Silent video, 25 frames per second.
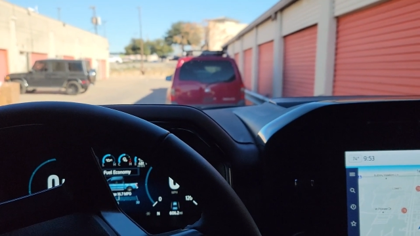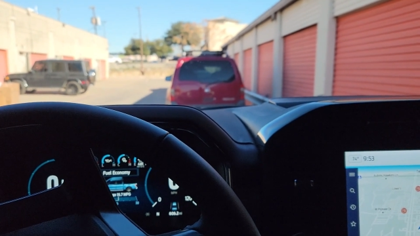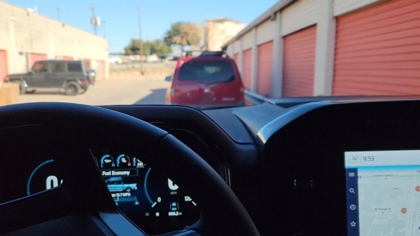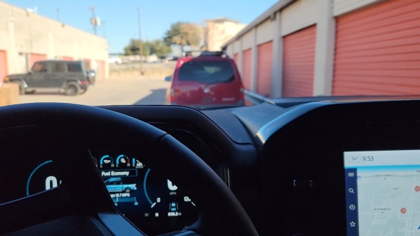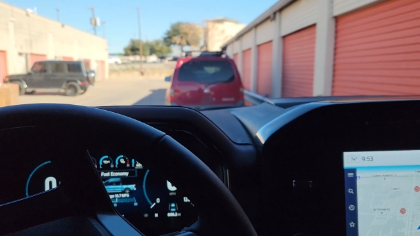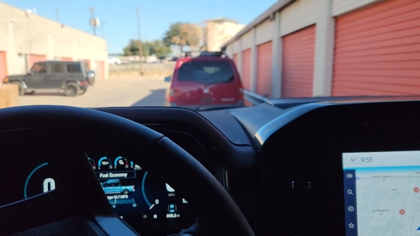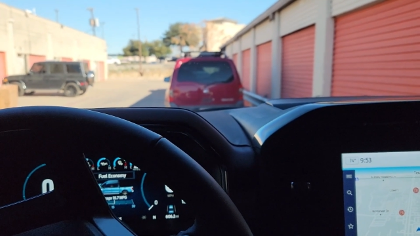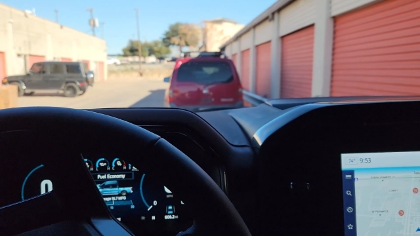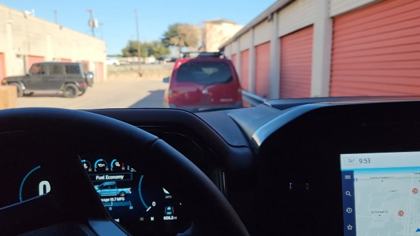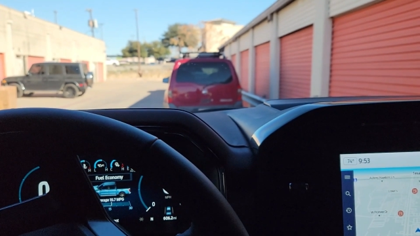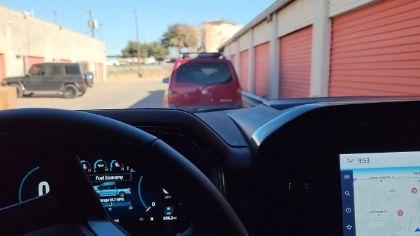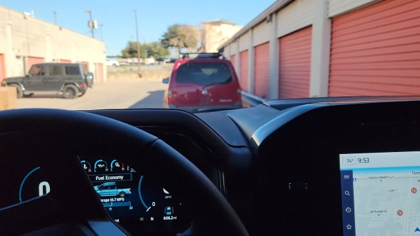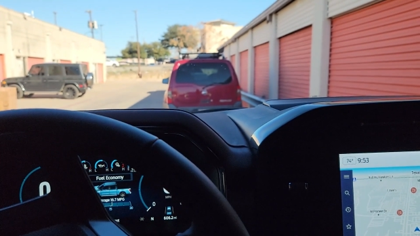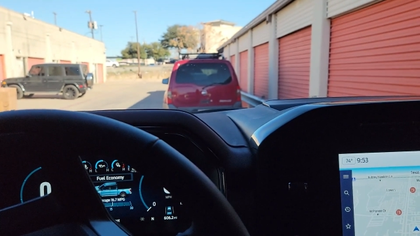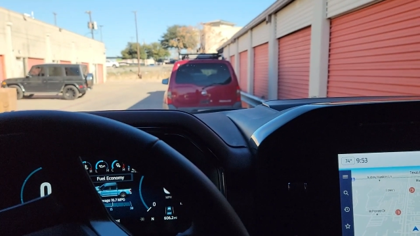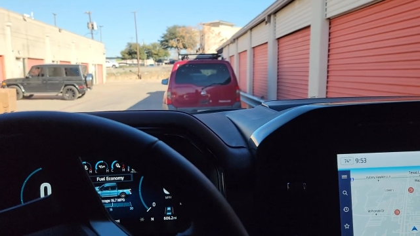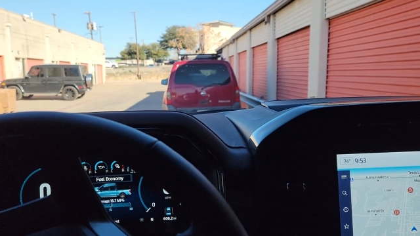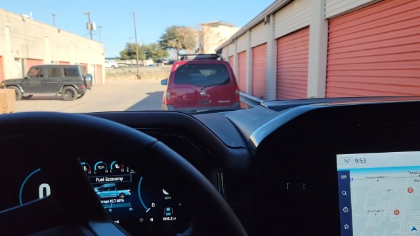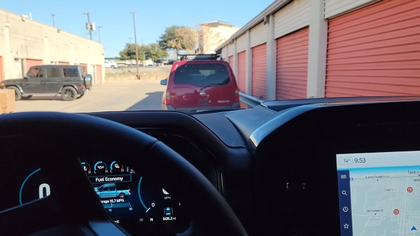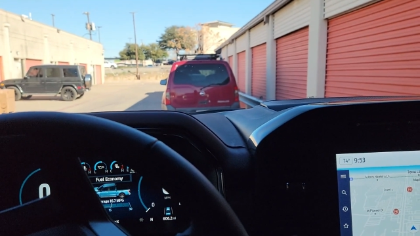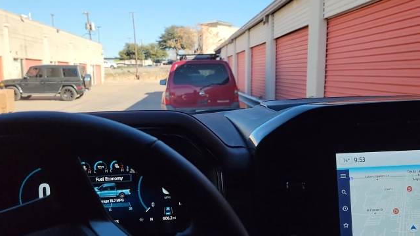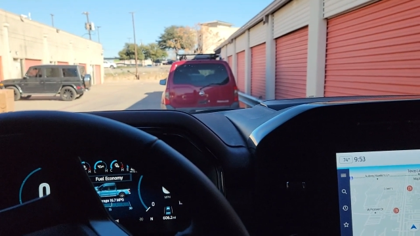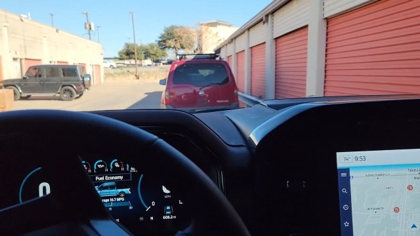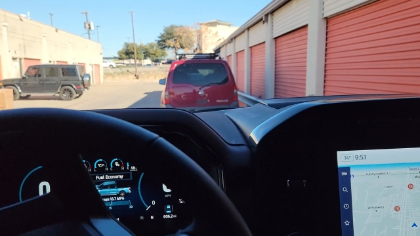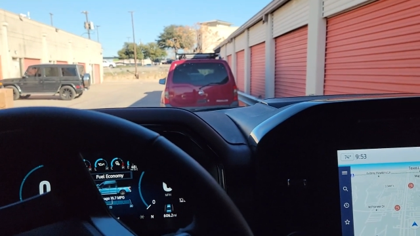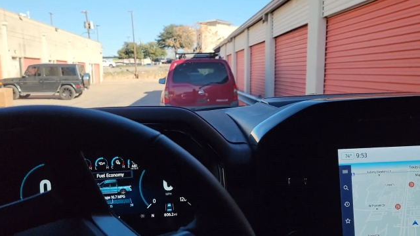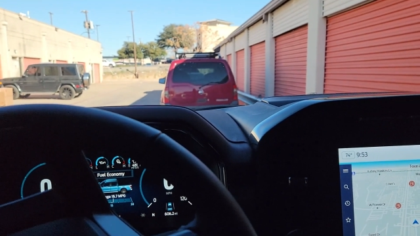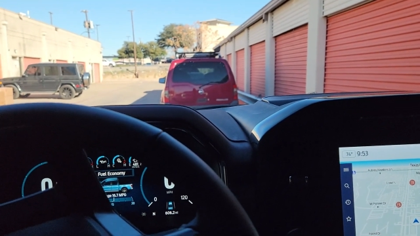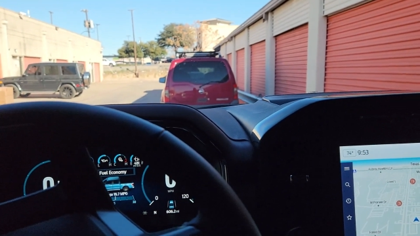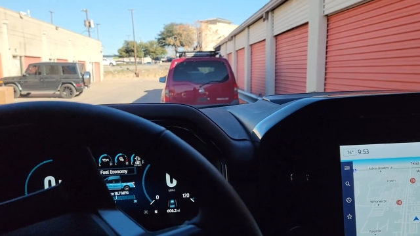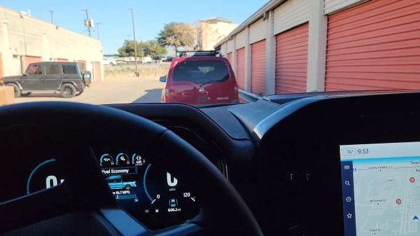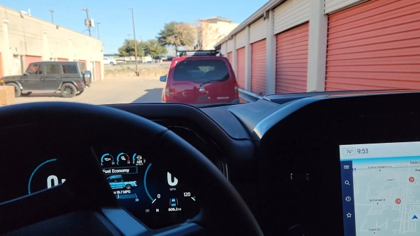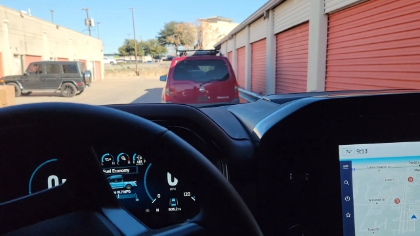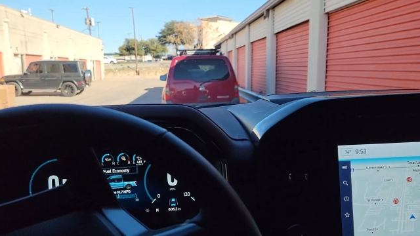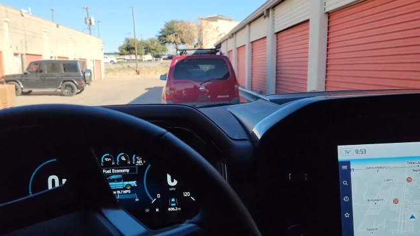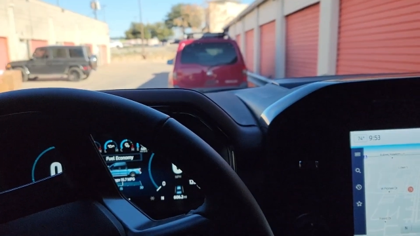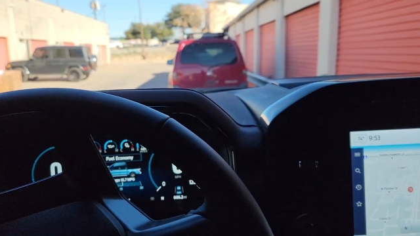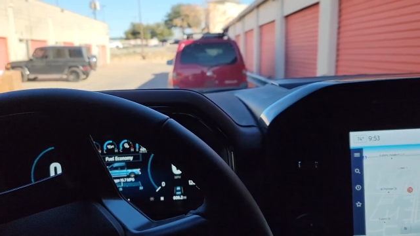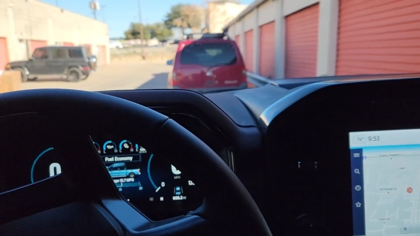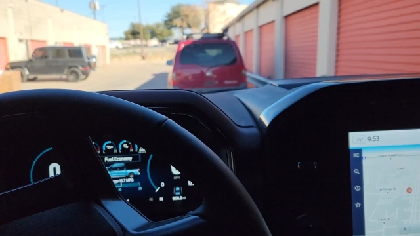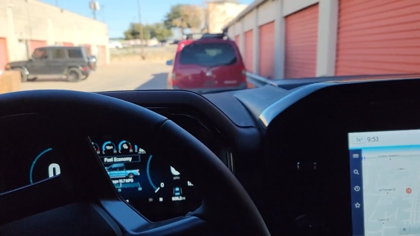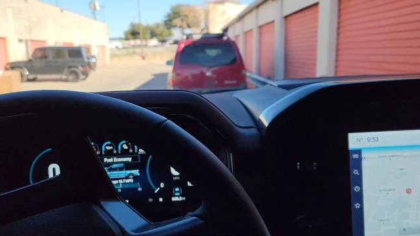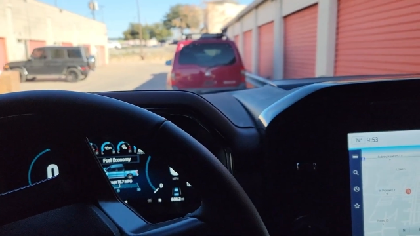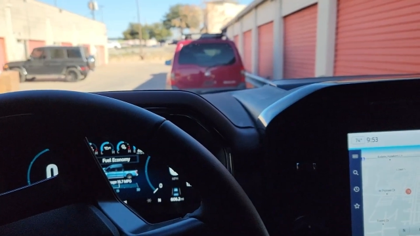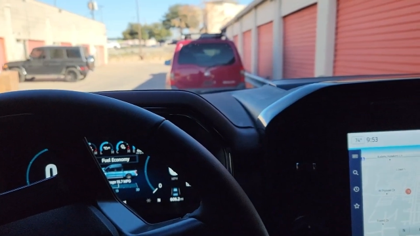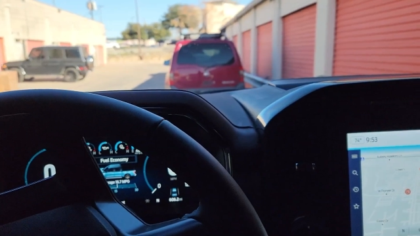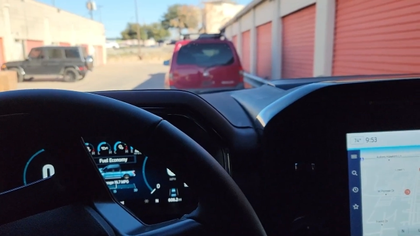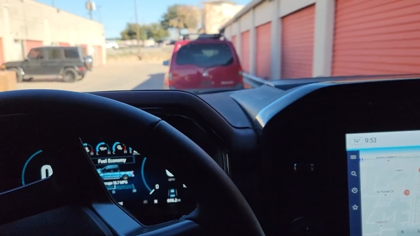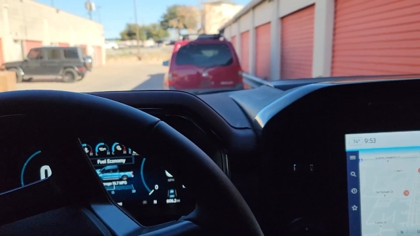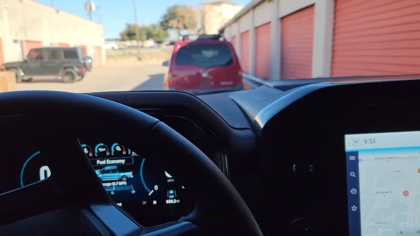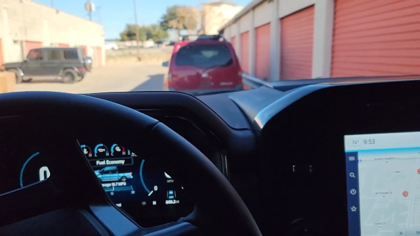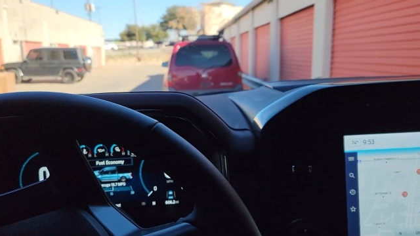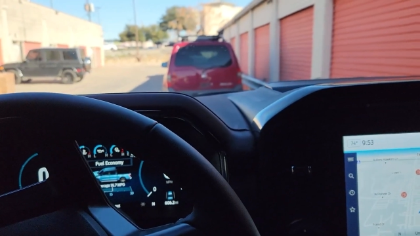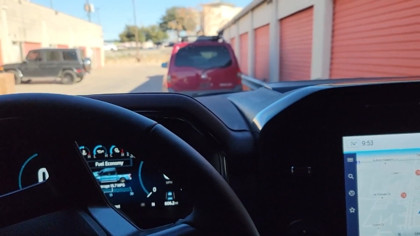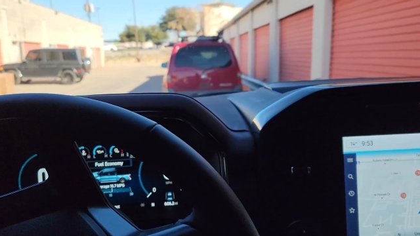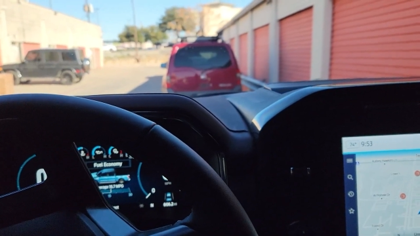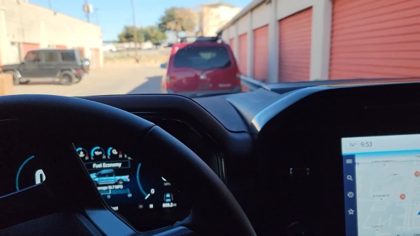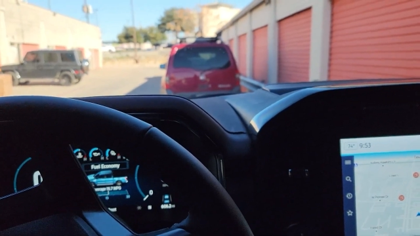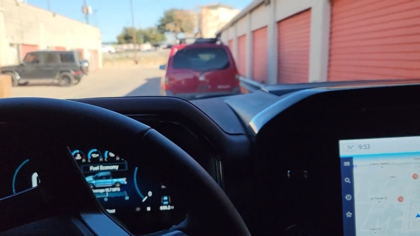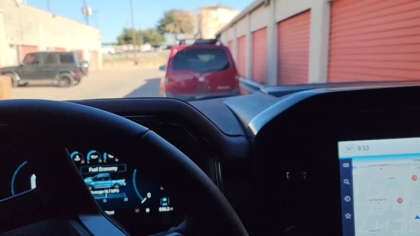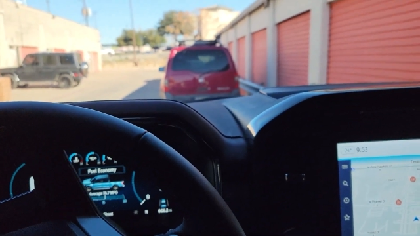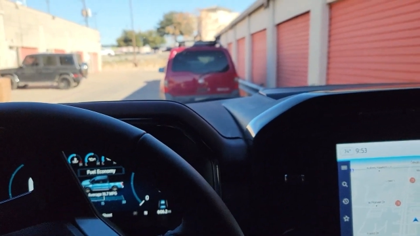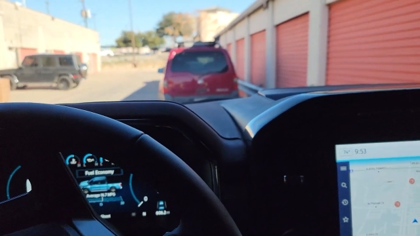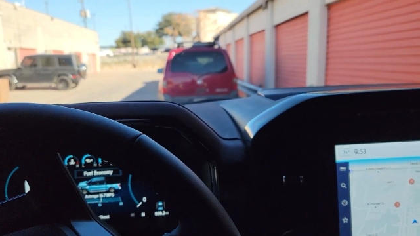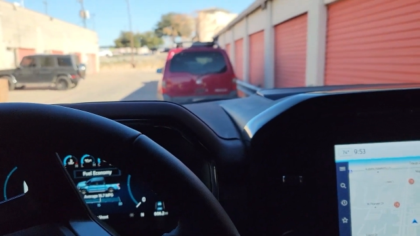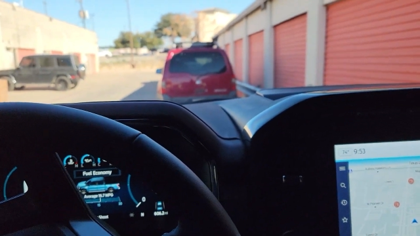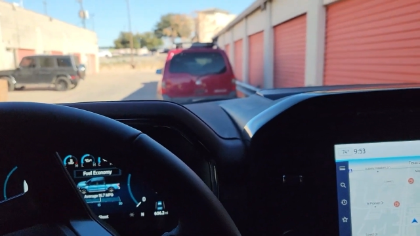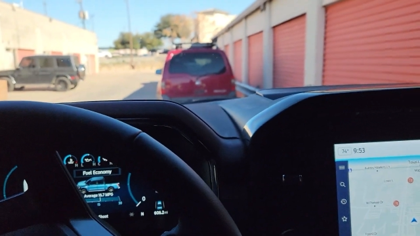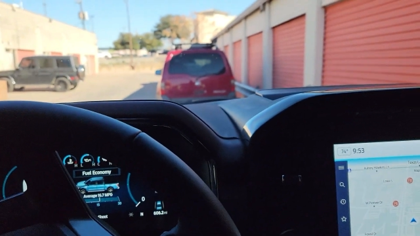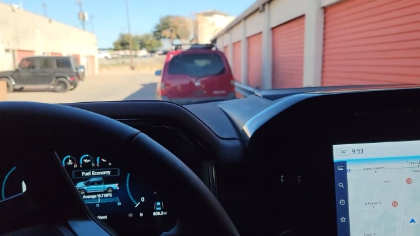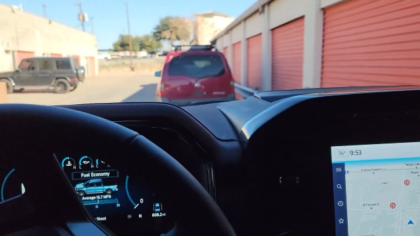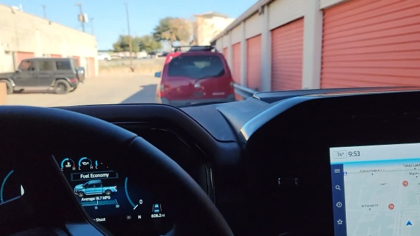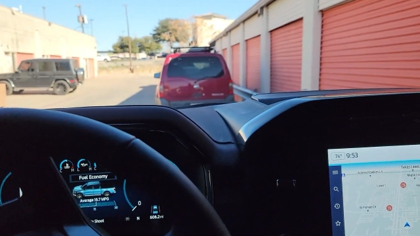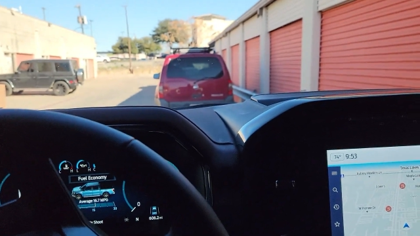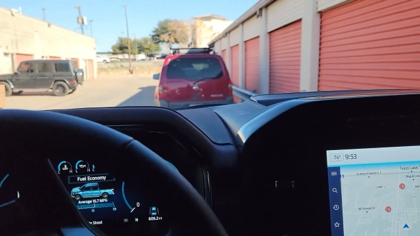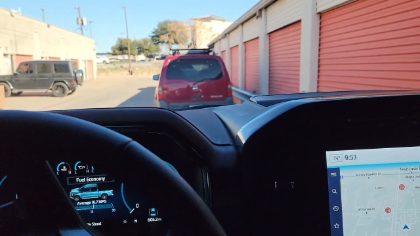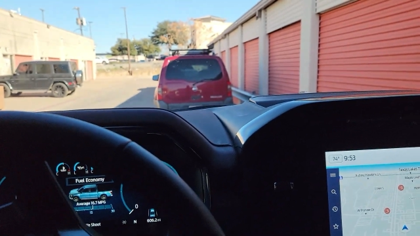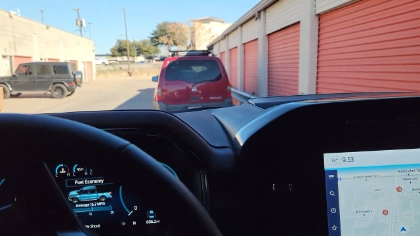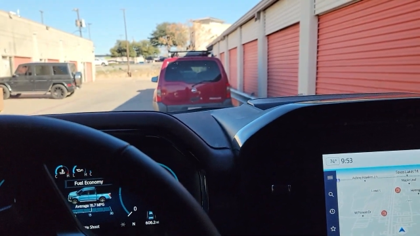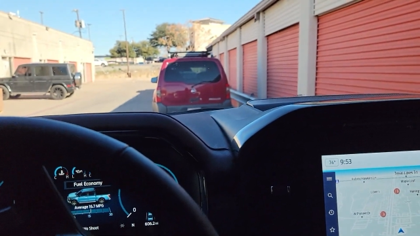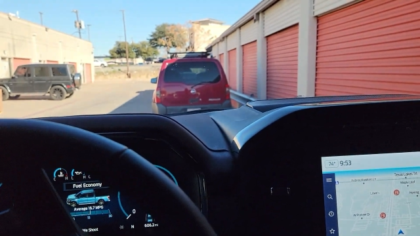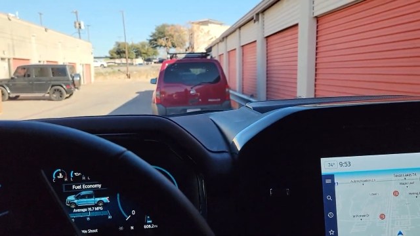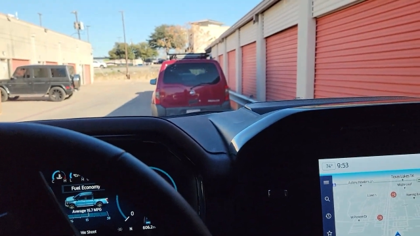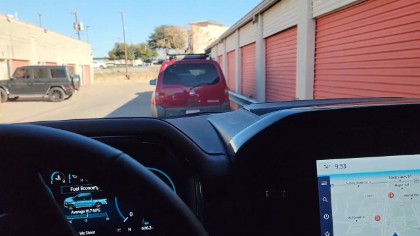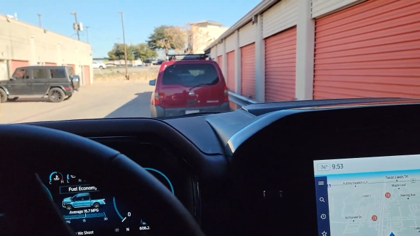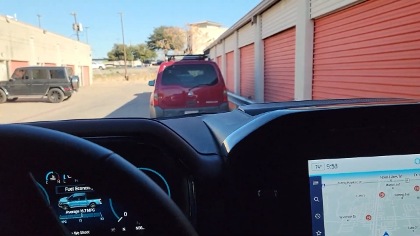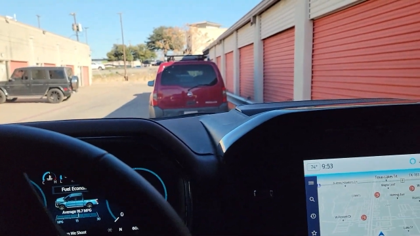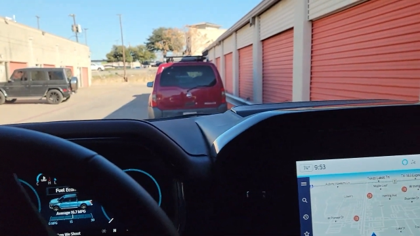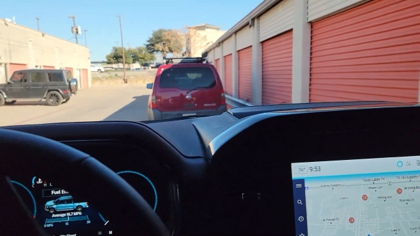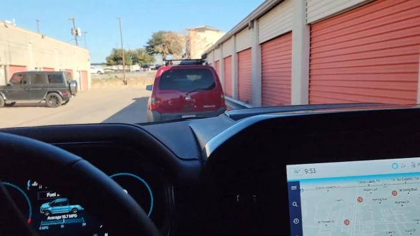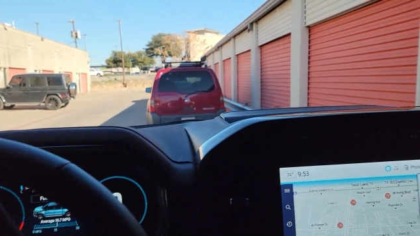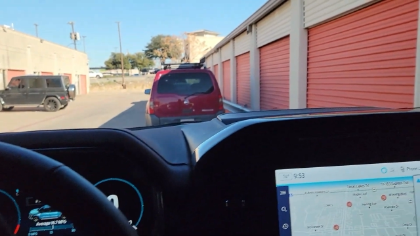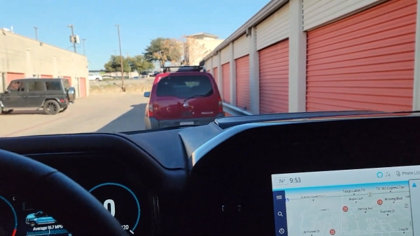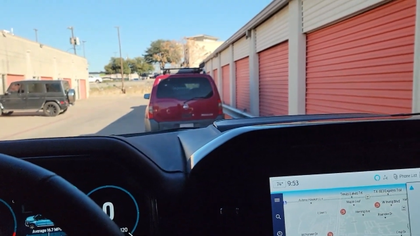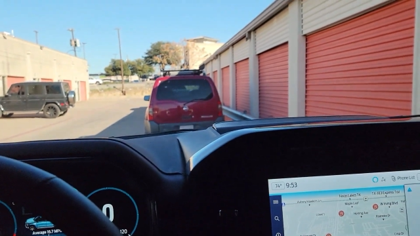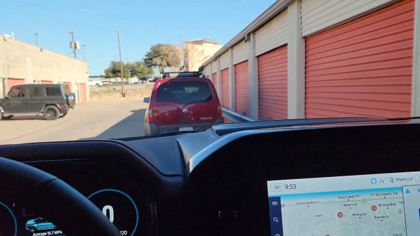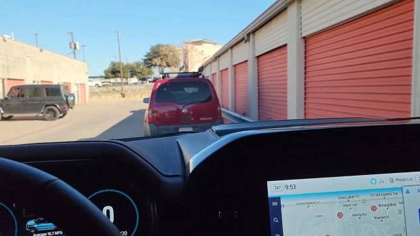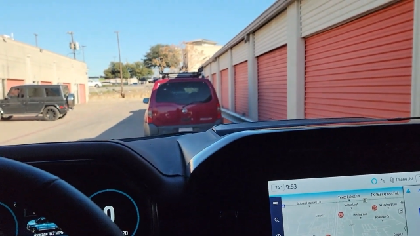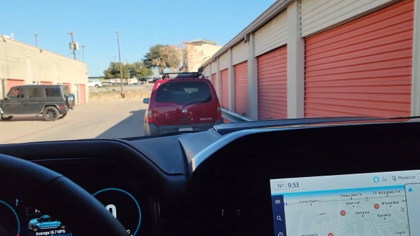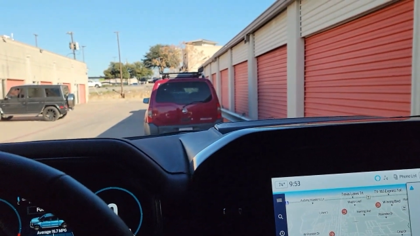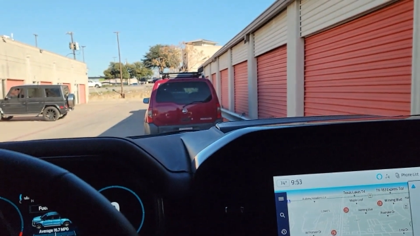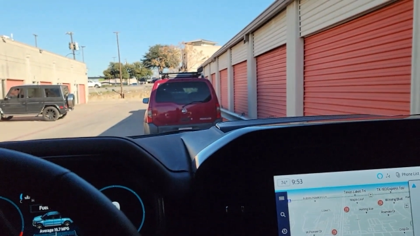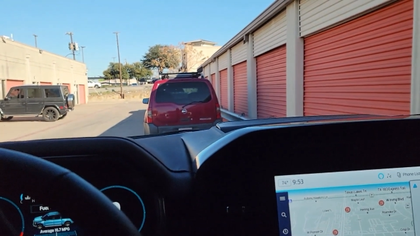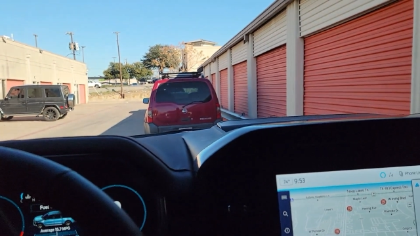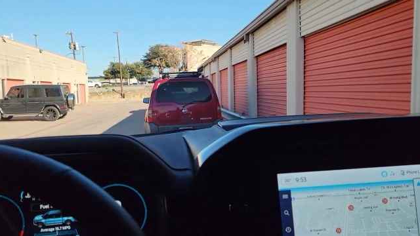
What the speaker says: Nobody's mouth can be seen.